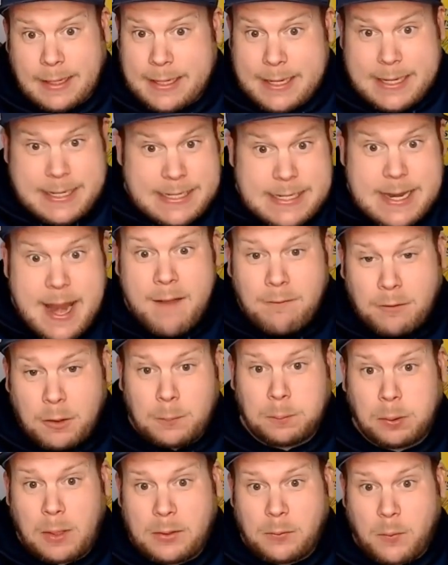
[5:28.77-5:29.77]
He'd never
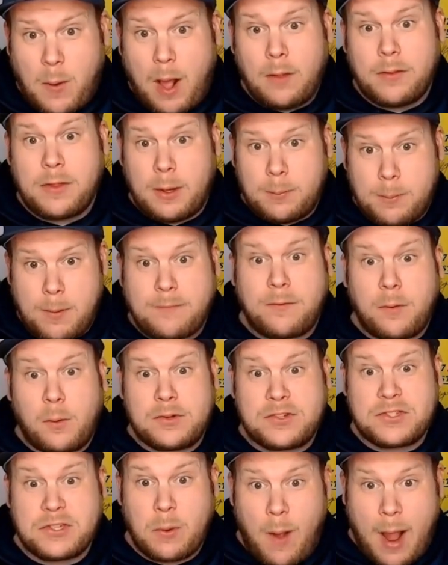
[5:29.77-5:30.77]
played well there before,
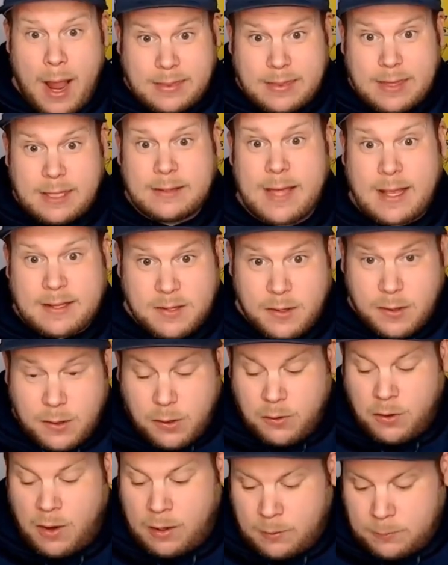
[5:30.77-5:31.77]
so I think that's an
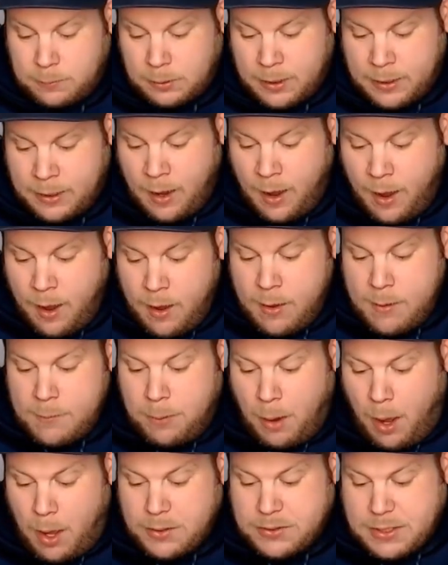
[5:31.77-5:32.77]
incredibly
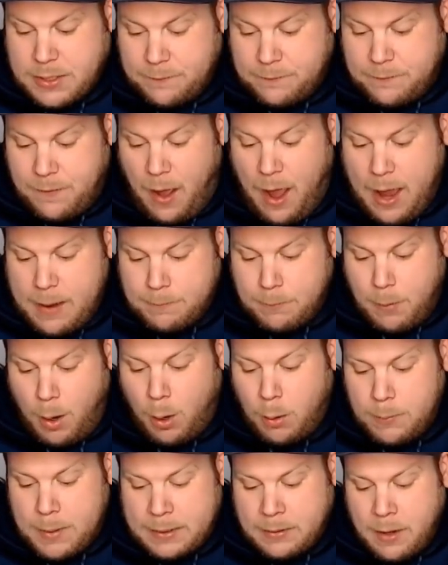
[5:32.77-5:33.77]
positive vibe
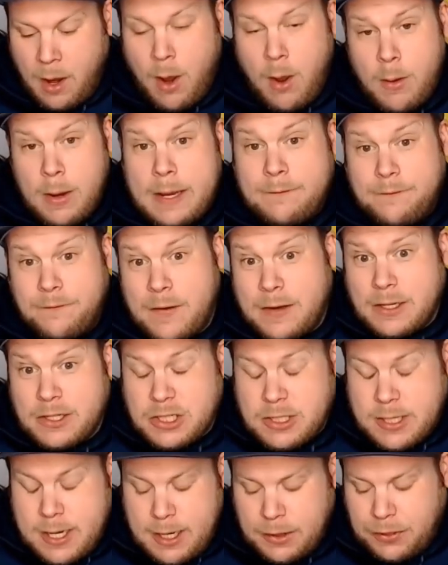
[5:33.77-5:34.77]
moment. He
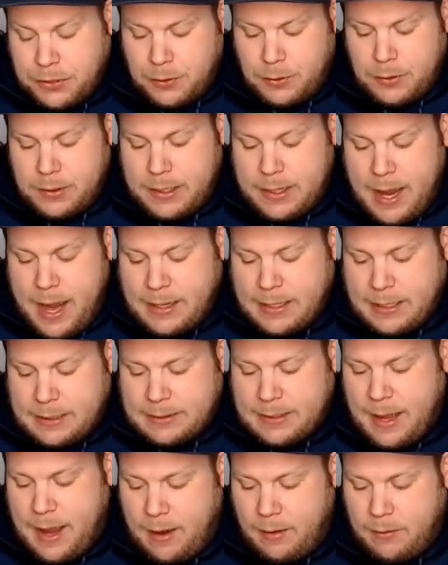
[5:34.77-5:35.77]
finished T38 at
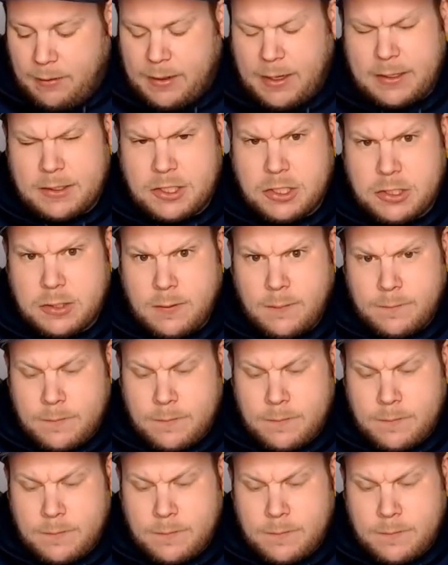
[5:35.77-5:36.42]
the Heritage.